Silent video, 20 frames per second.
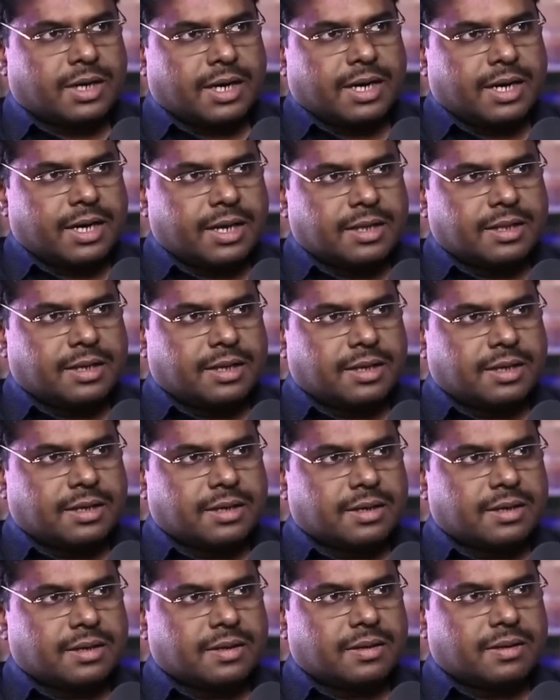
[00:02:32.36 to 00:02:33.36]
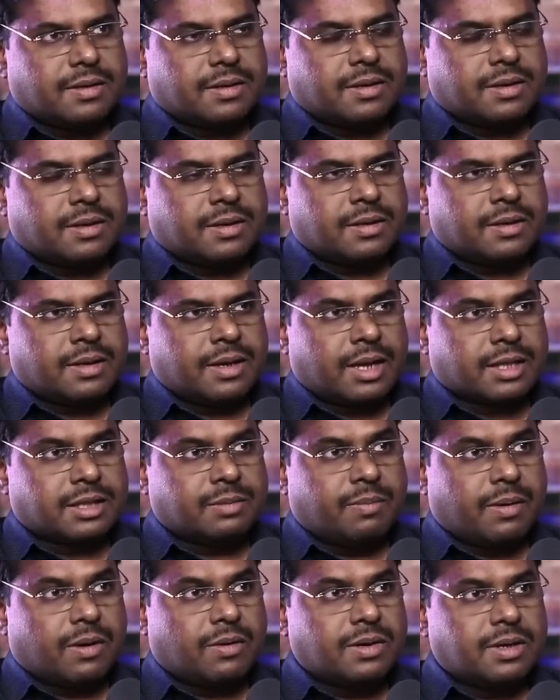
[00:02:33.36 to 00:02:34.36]
turning the uh,
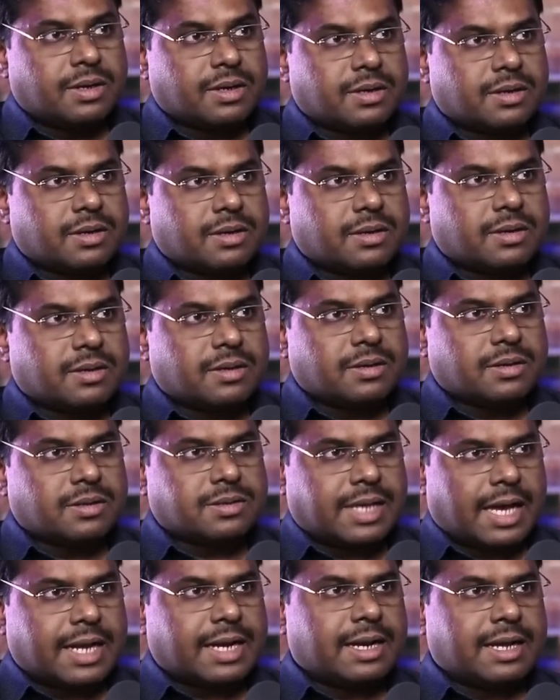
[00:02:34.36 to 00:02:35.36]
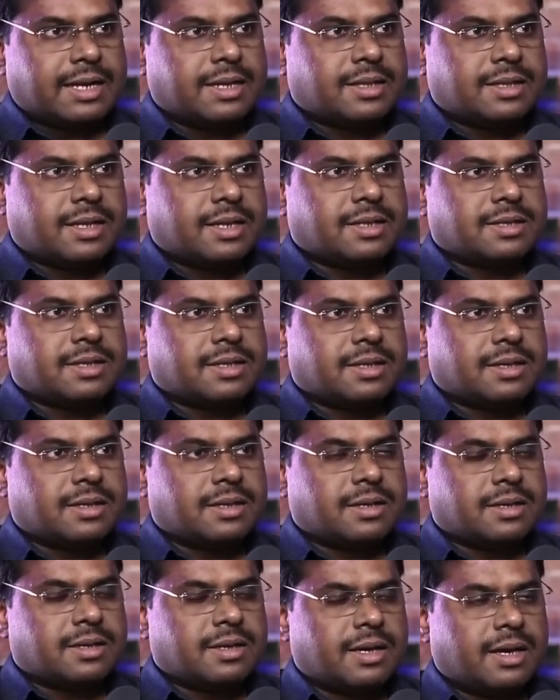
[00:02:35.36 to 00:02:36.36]
earthbound satellite, uh, that is
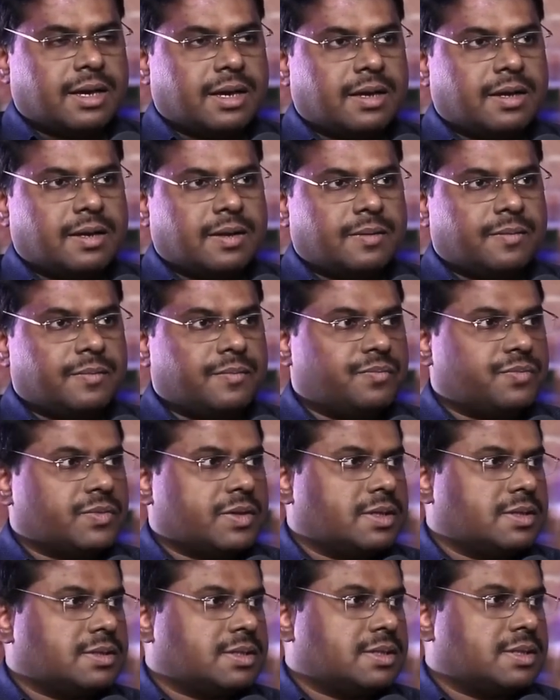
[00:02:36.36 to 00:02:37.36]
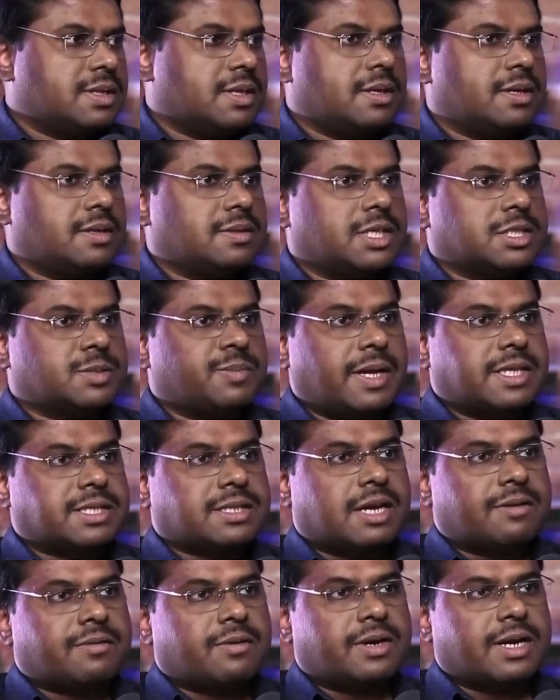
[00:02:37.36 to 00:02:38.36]
a, uh, uh, the, the
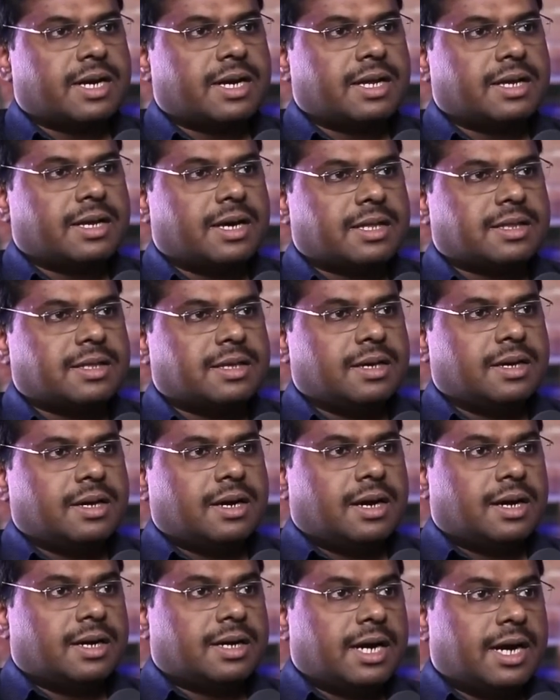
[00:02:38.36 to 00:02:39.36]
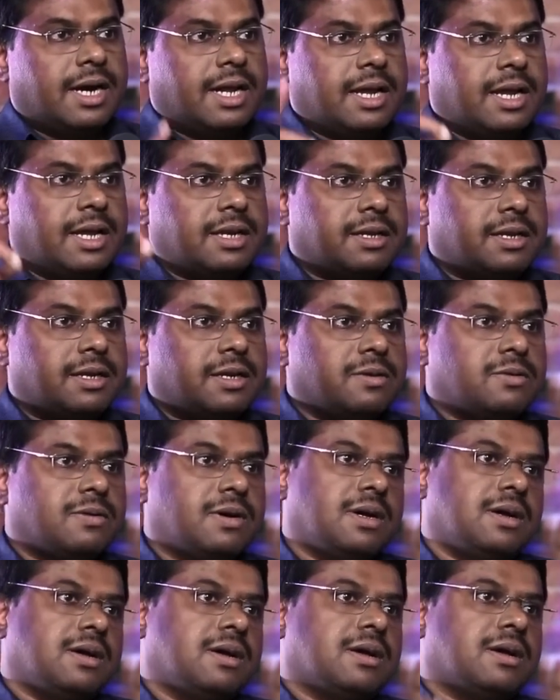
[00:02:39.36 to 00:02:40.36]
spacecraft rotating Earth, turning it
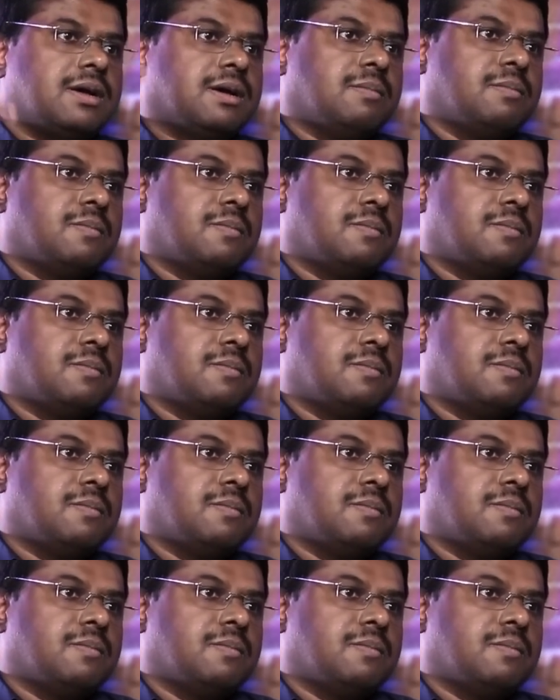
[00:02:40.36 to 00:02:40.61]
into a,